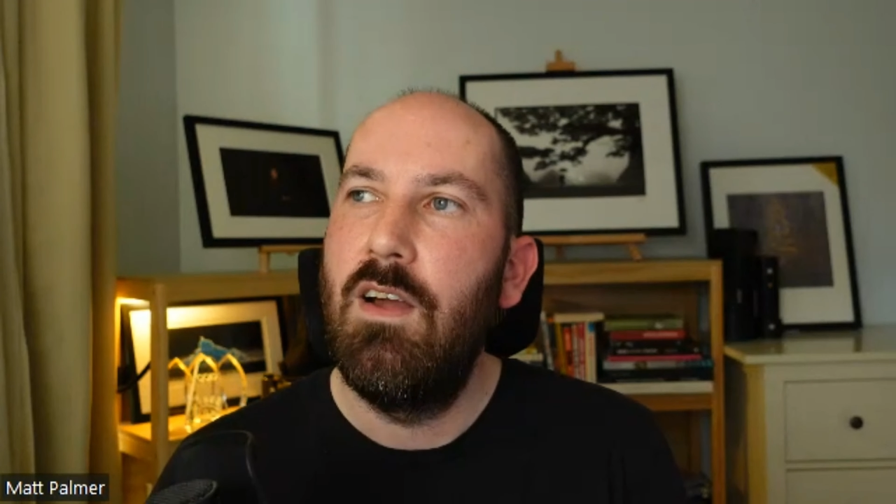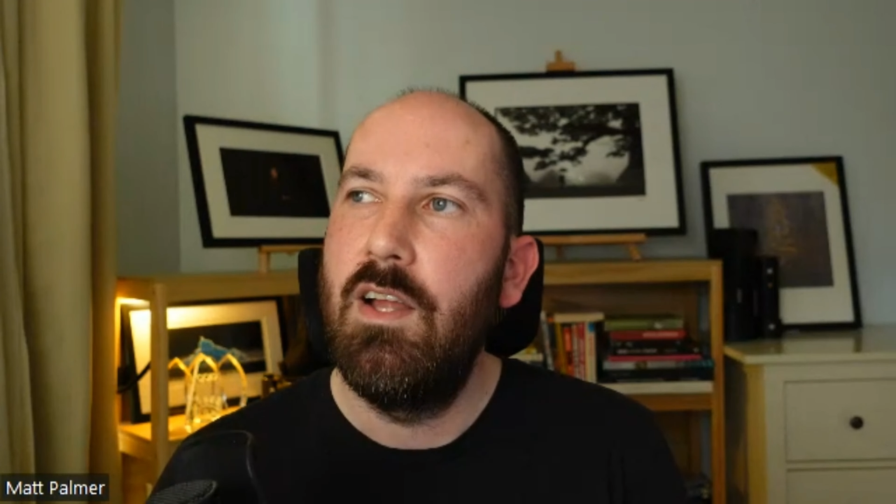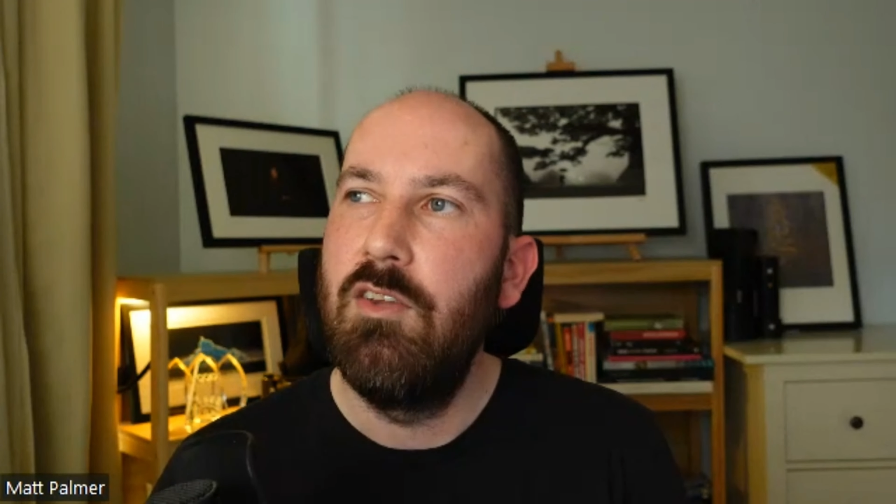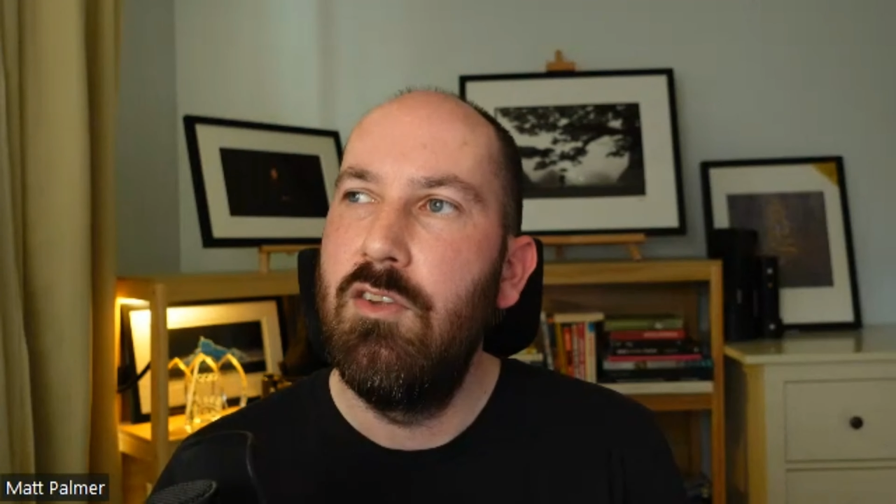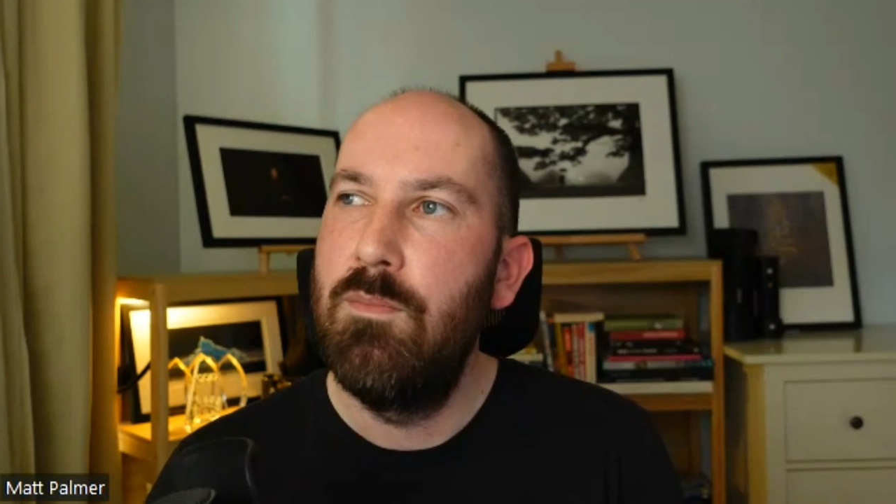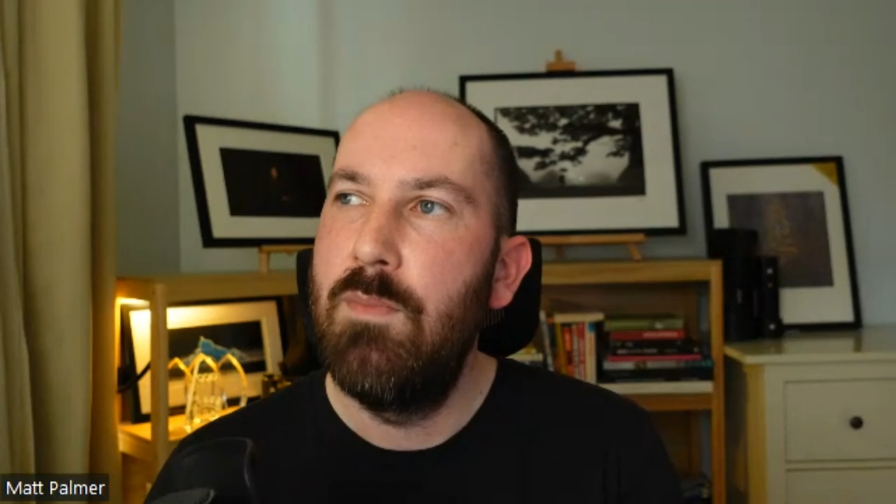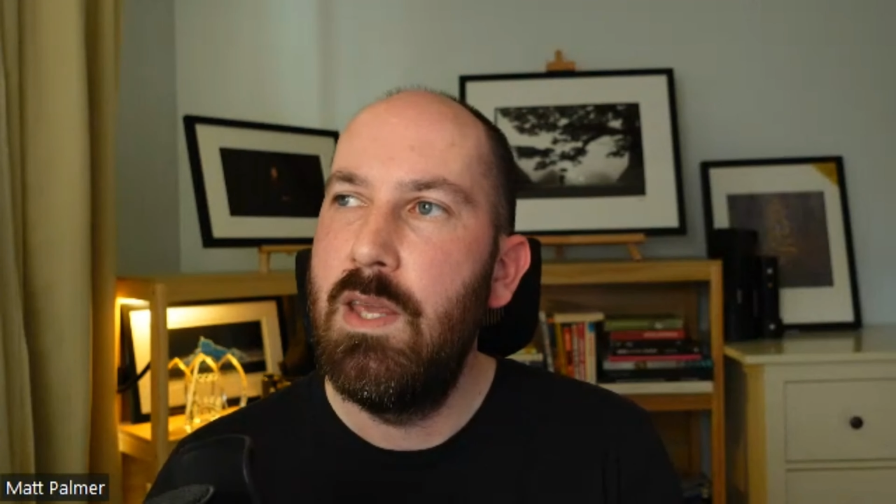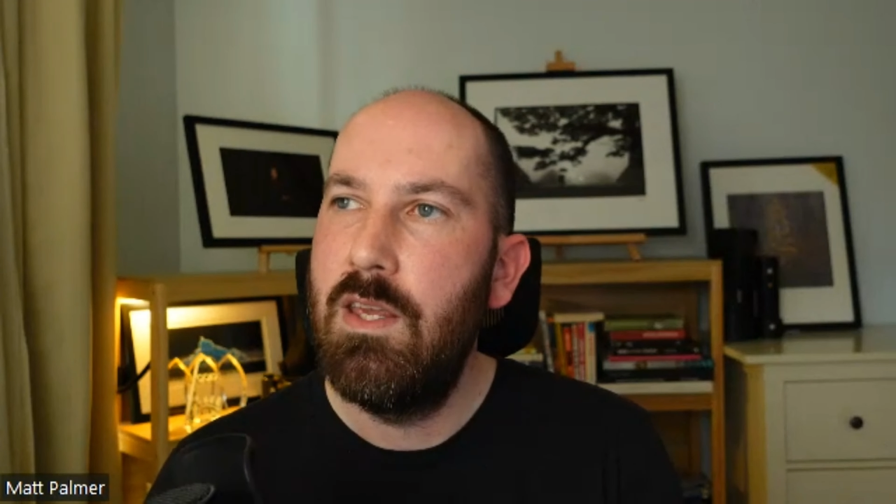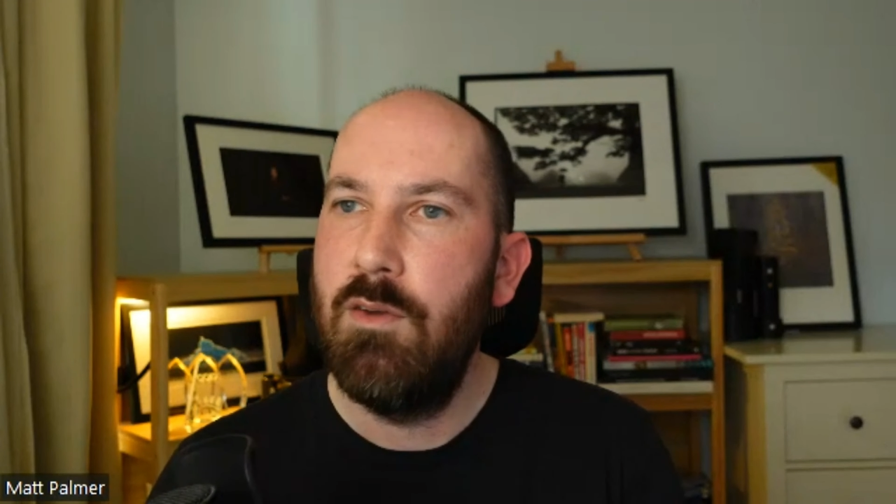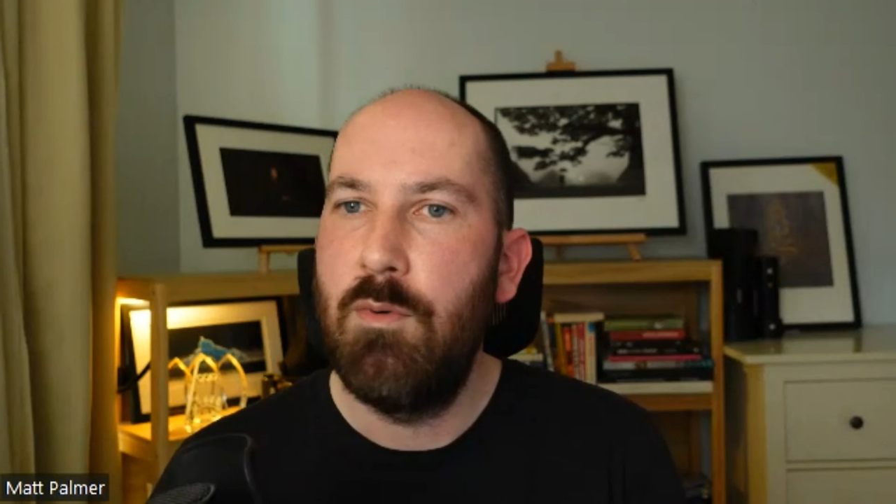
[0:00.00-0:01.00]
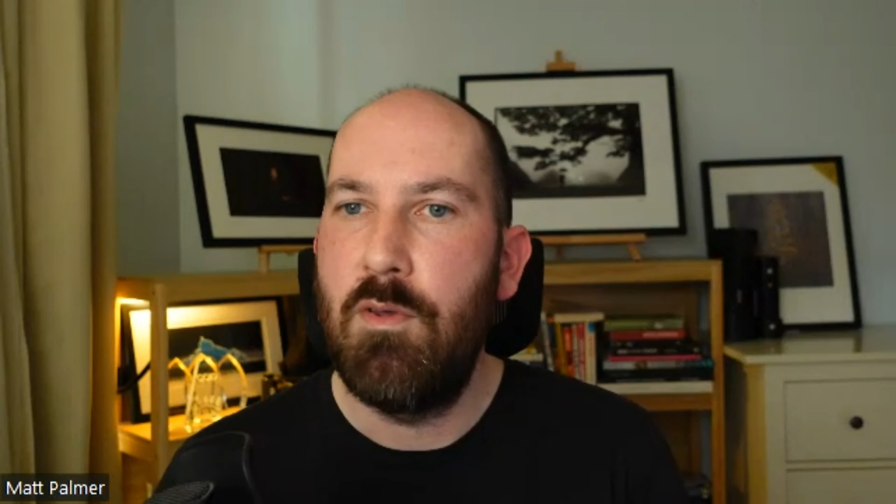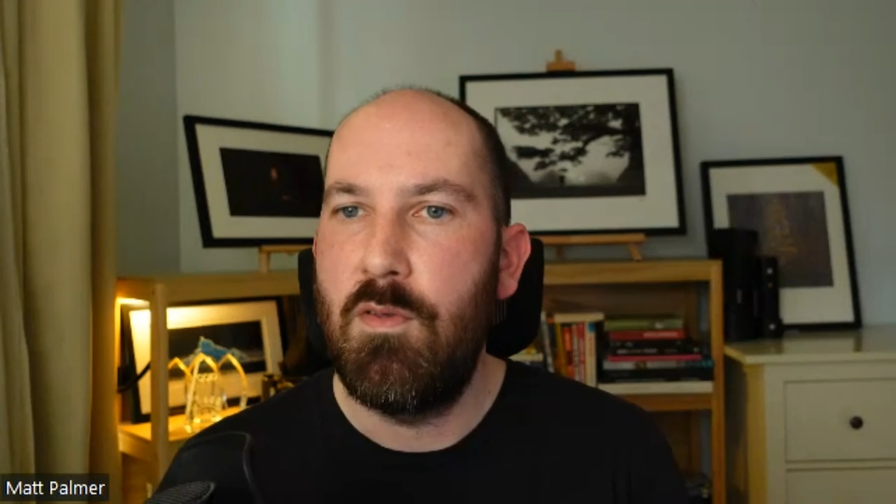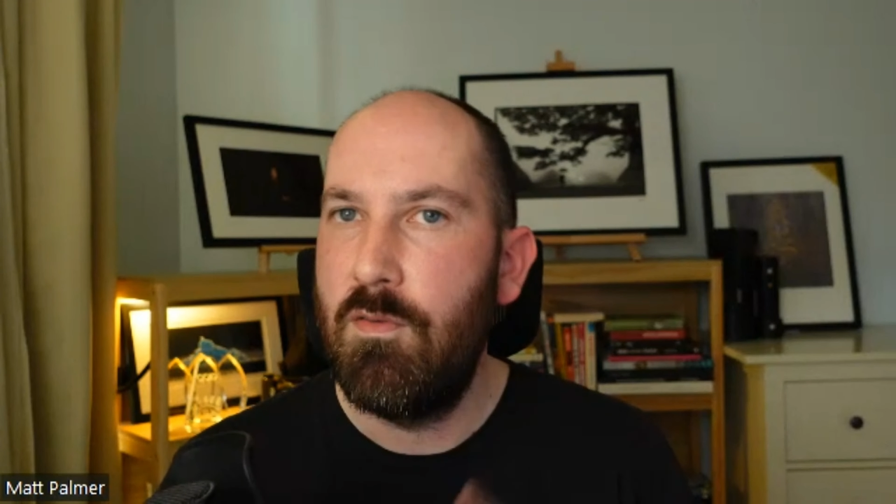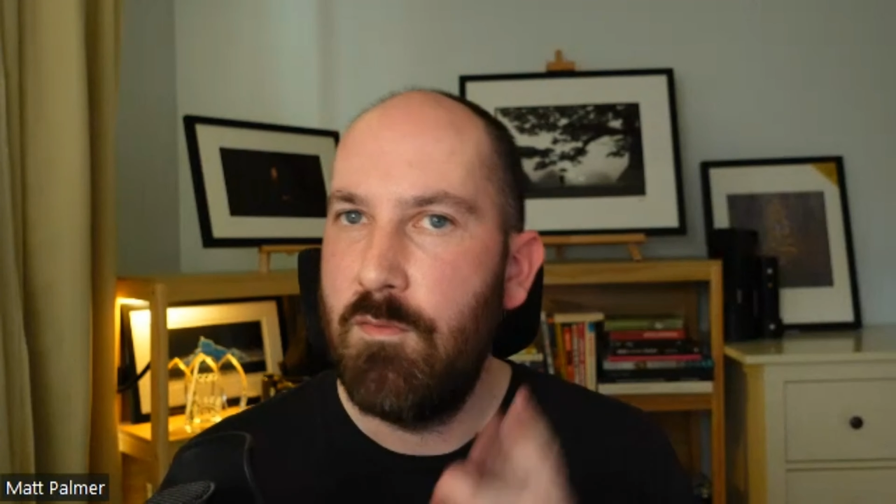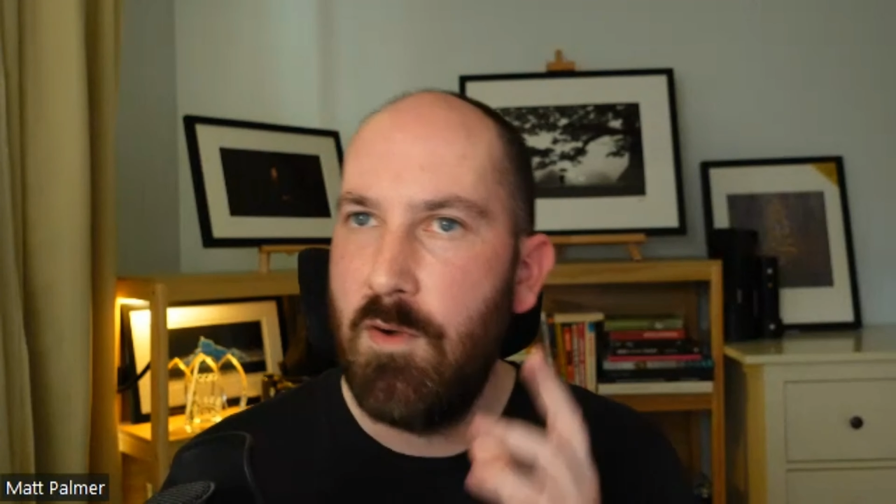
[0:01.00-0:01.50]
knew Mieke was
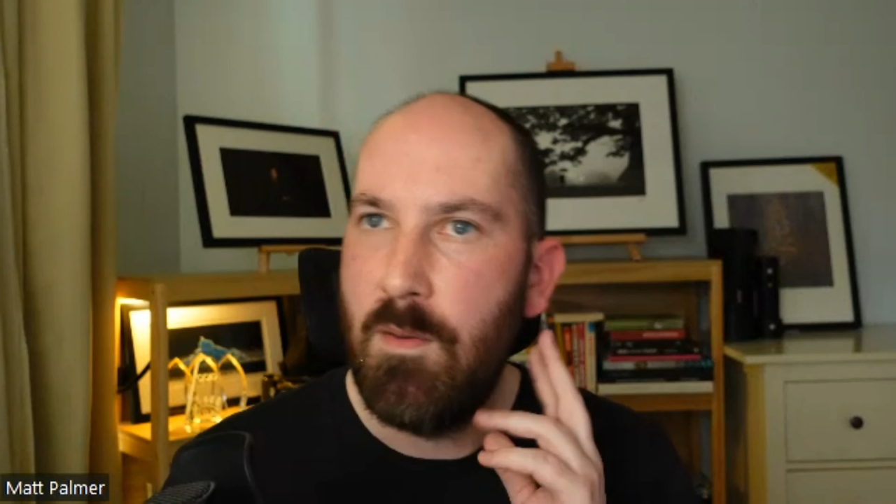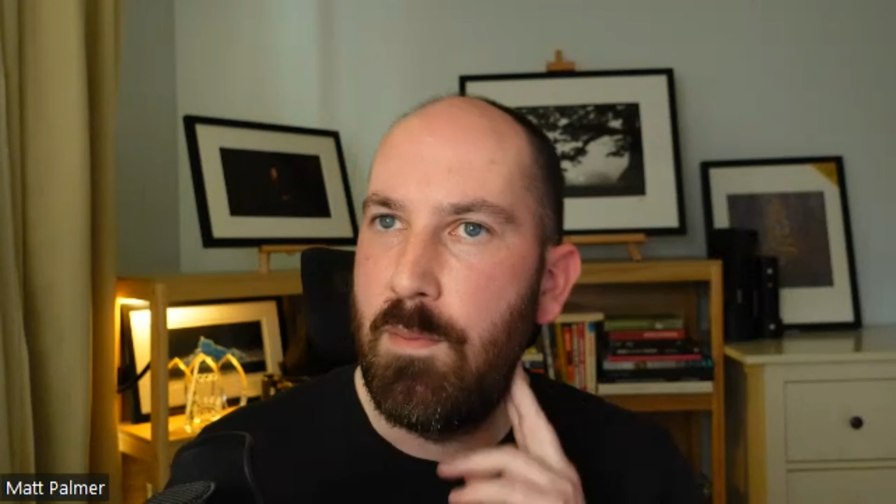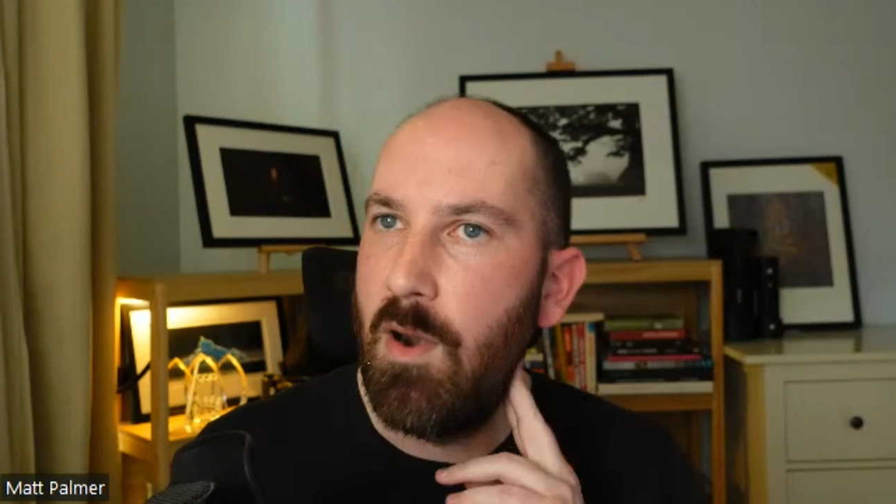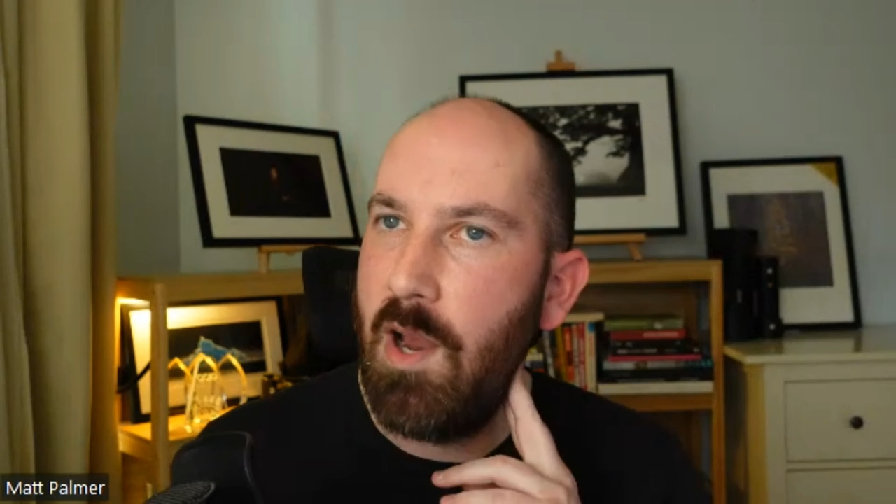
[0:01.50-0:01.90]
from Bright,